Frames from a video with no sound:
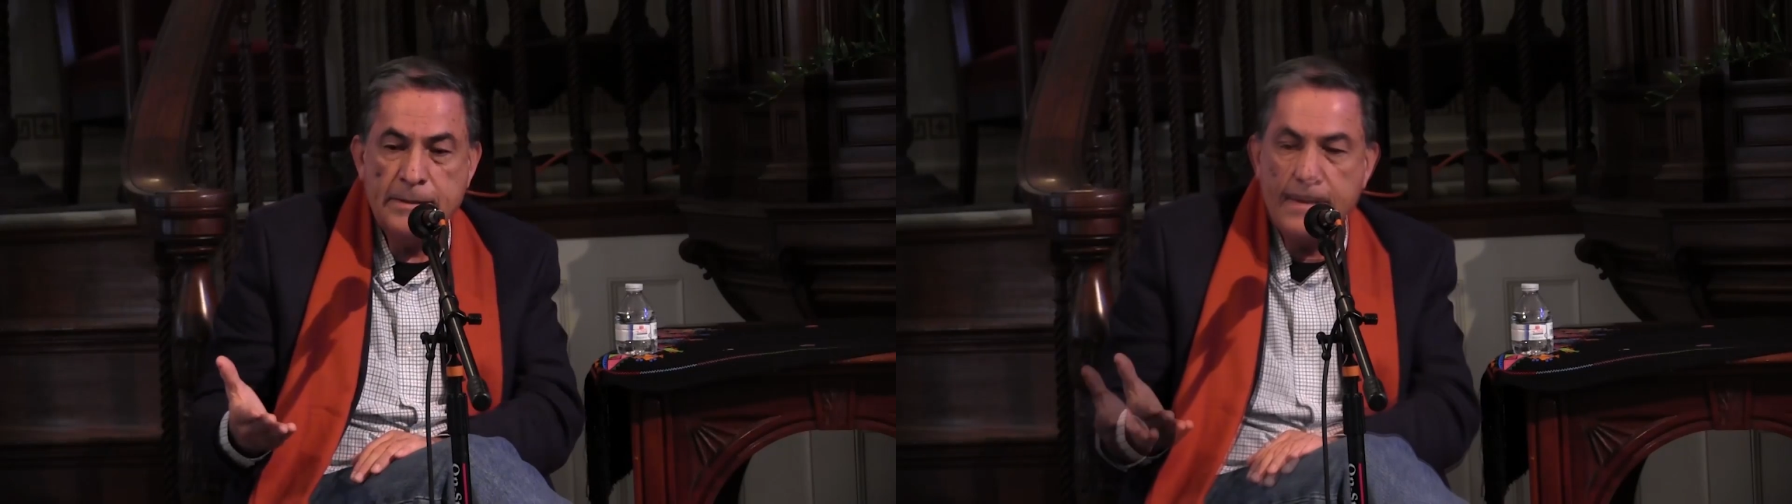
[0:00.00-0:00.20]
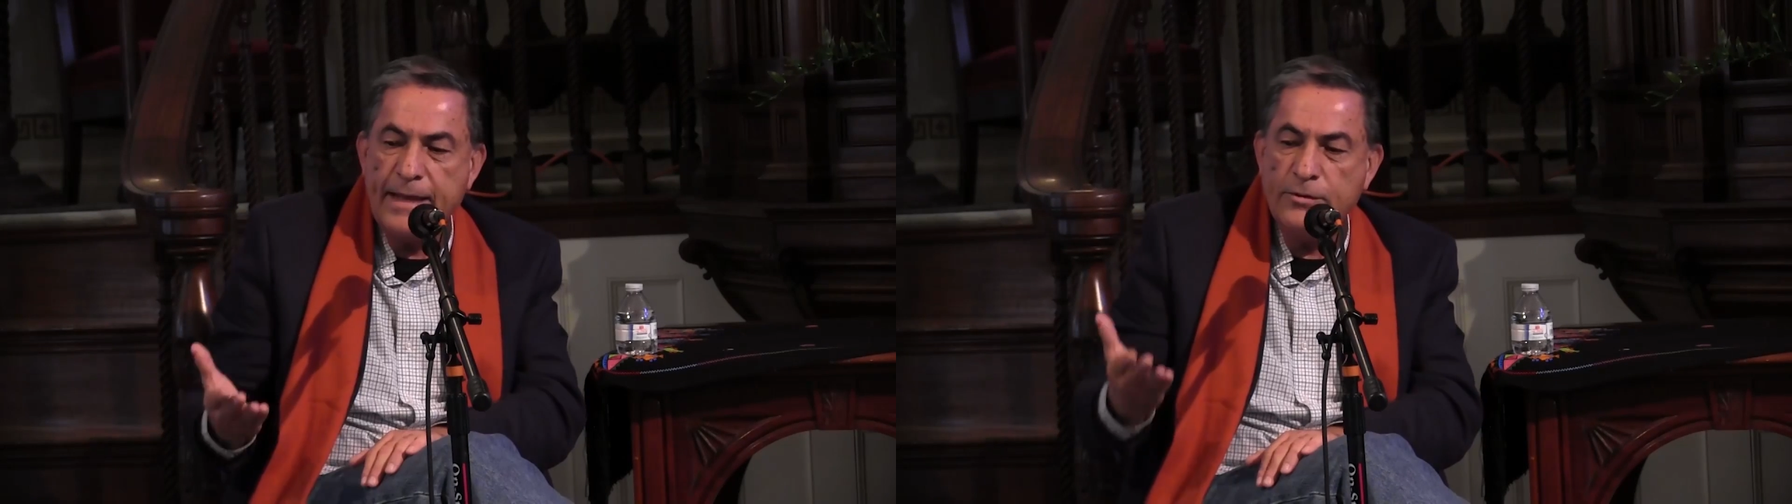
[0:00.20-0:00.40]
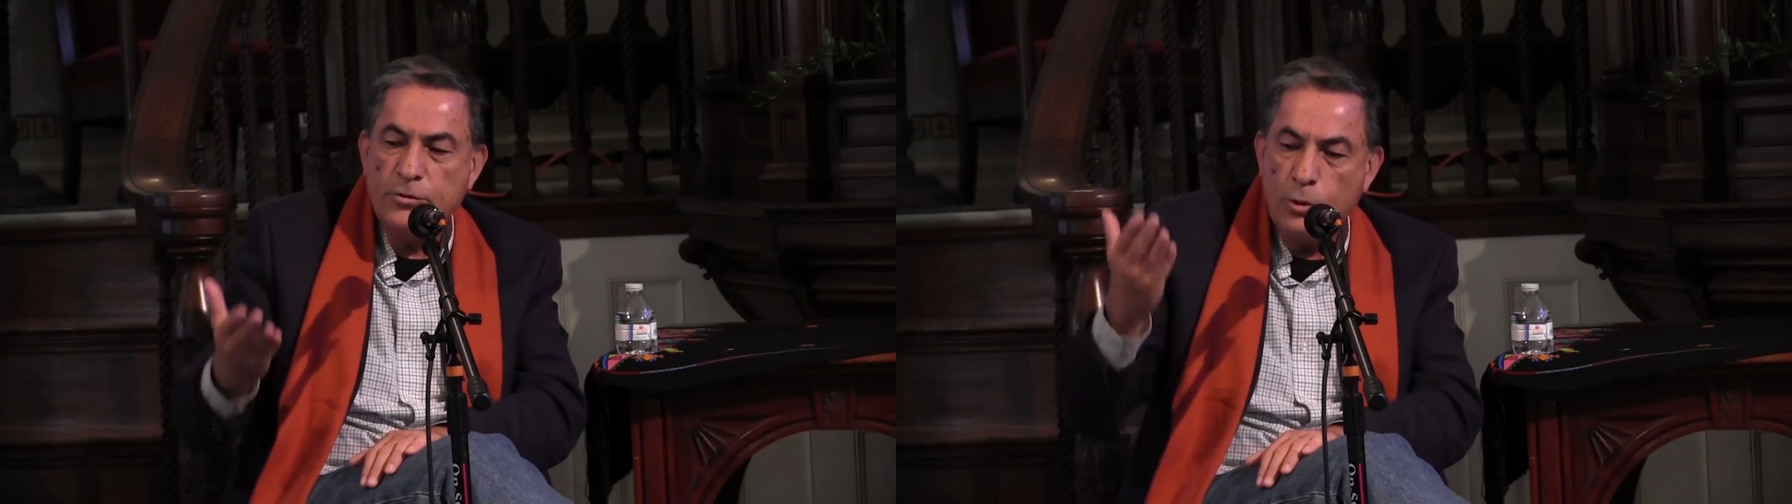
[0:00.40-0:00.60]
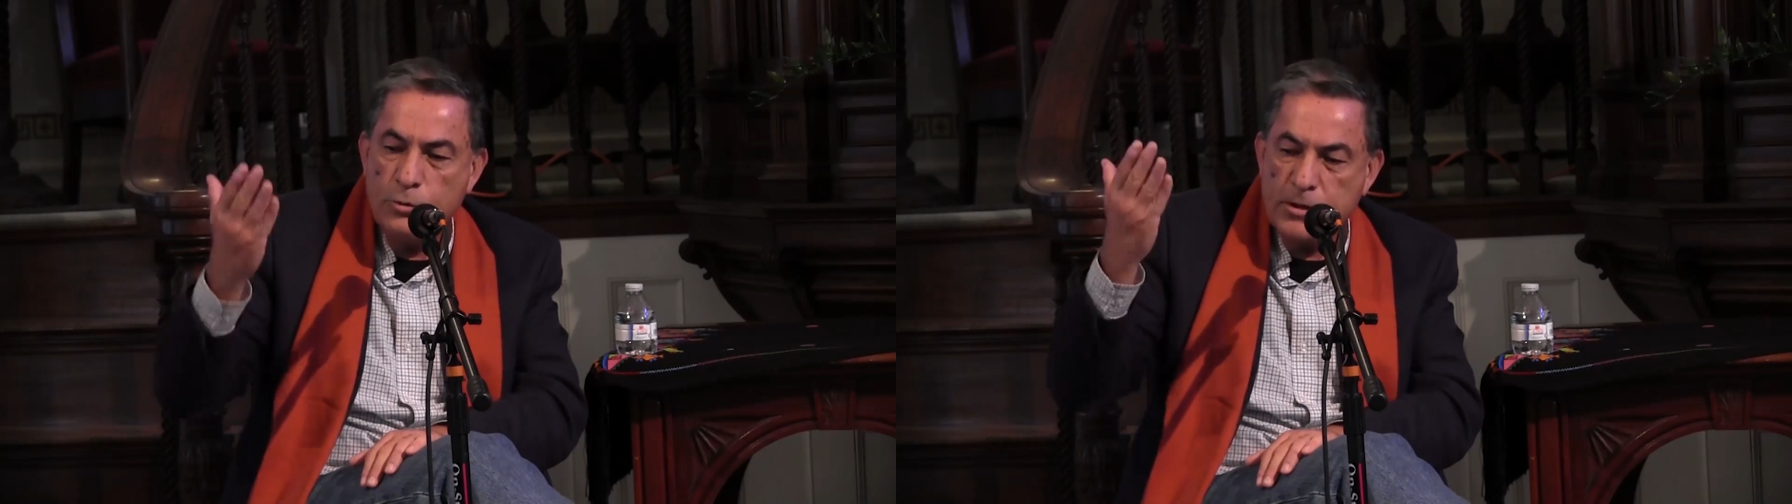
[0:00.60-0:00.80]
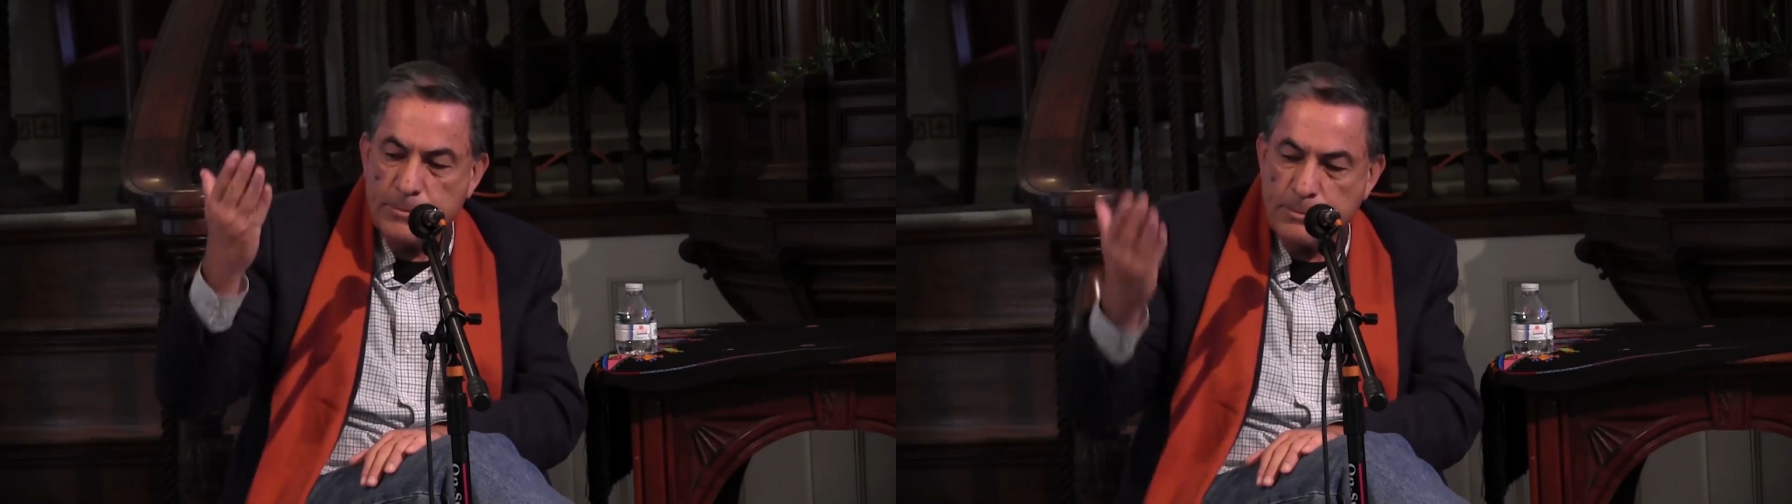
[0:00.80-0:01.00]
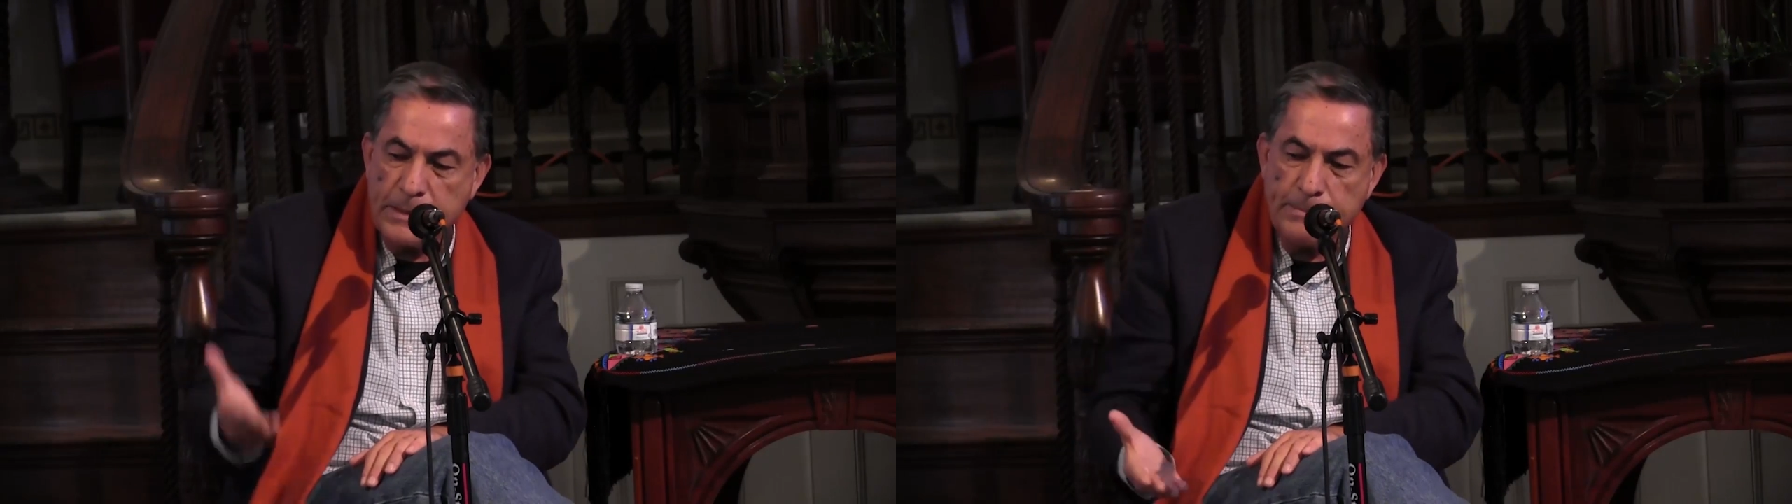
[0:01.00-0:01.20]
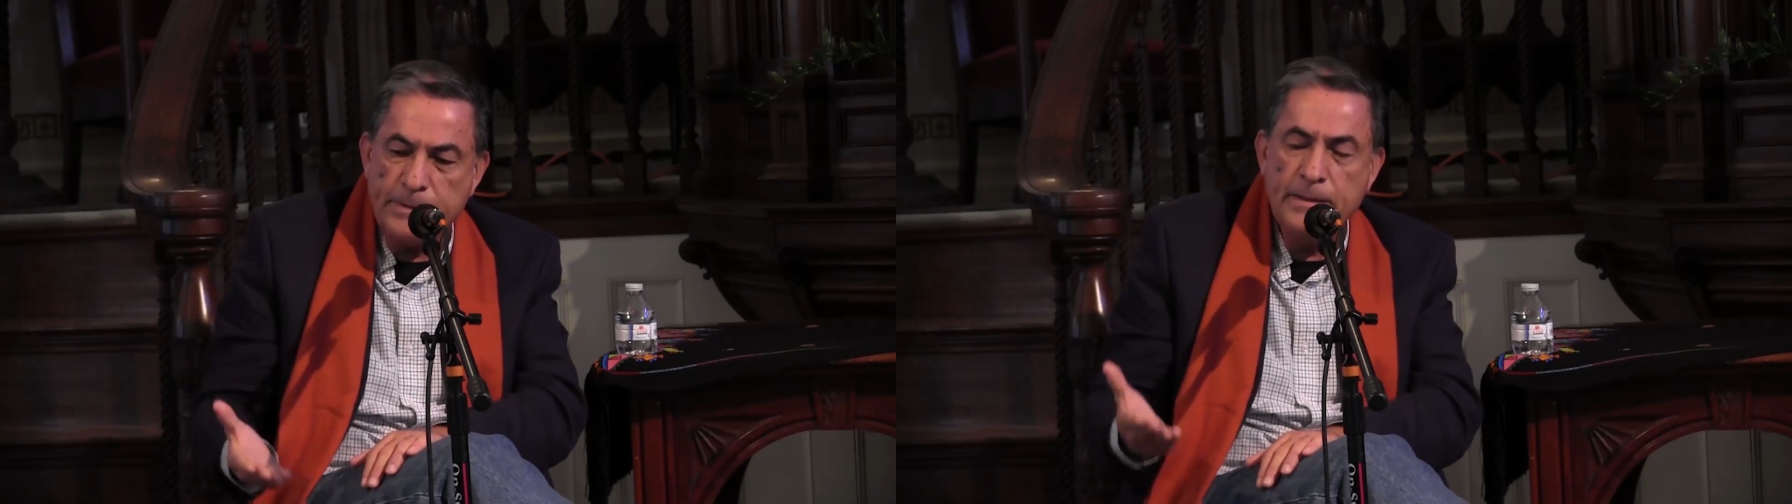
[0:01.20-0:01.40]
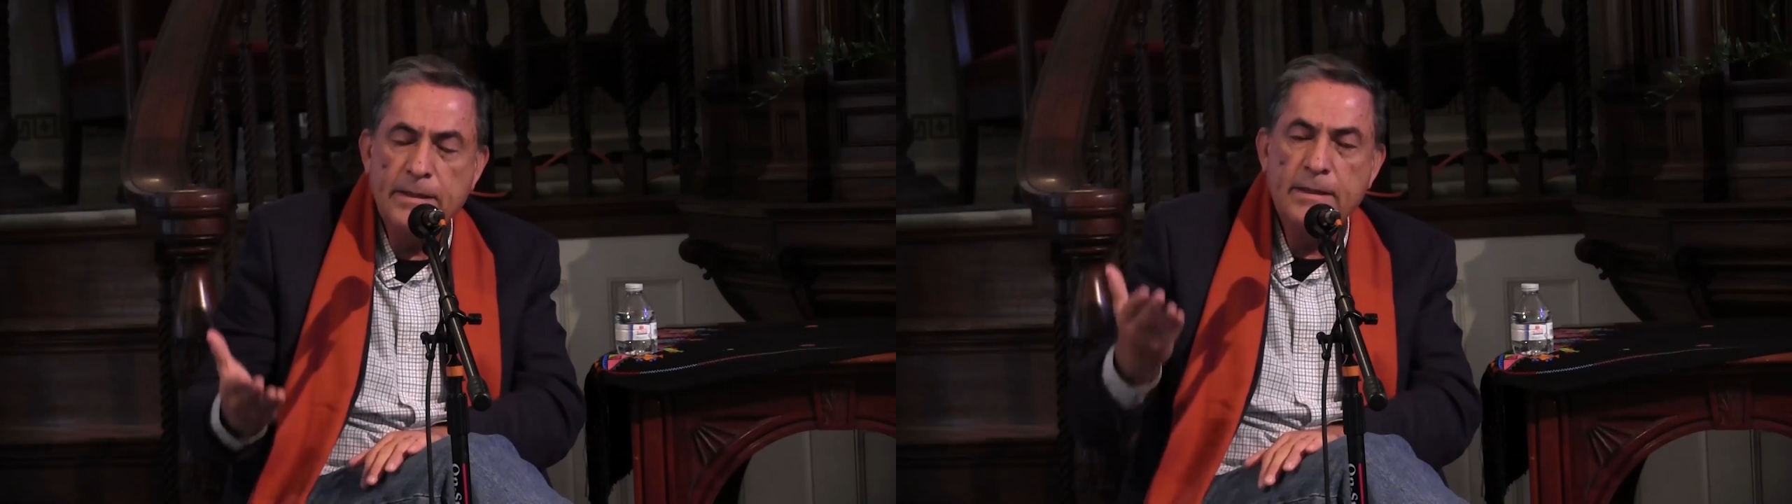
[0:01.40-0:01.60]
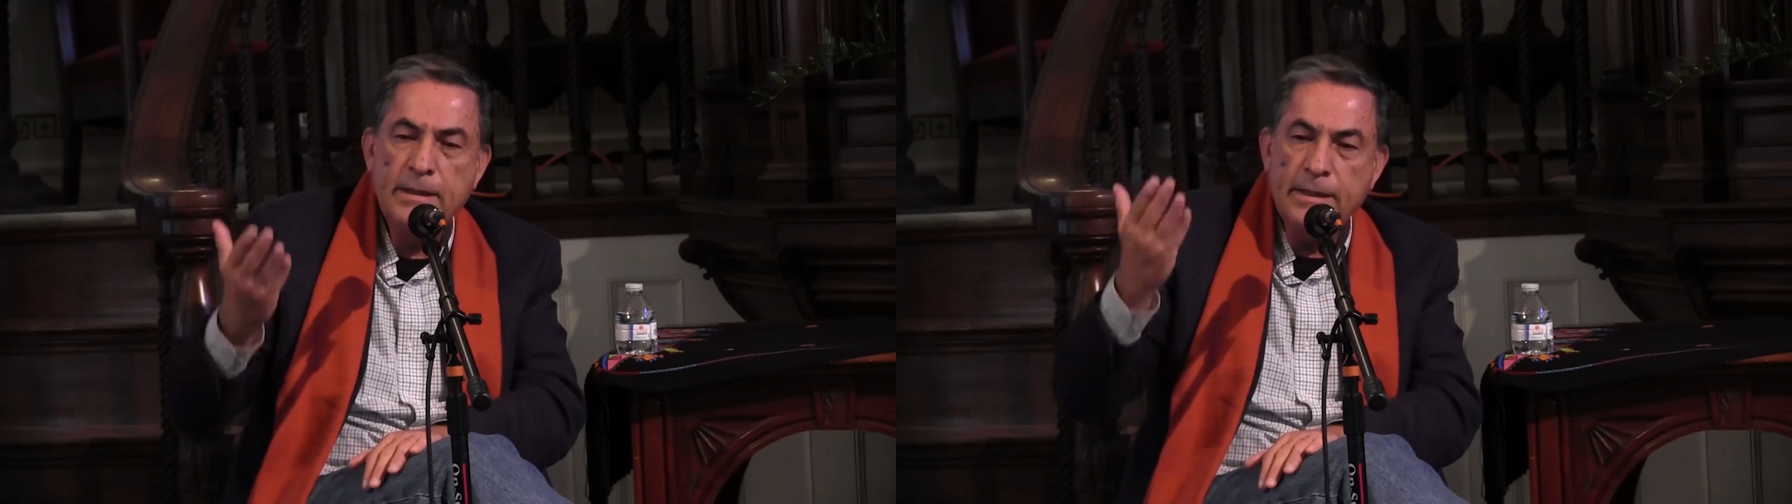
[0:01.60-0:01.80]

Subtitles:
and those people